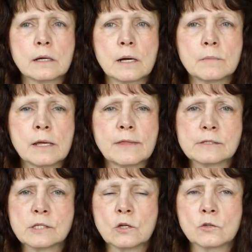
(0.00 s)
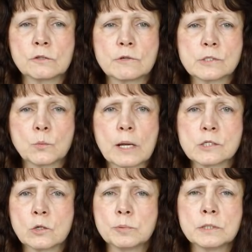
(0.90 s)
Um, and that's the only reason why.
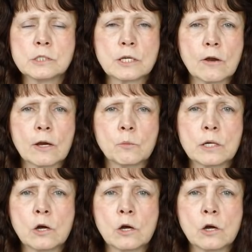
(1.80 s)
So please share it.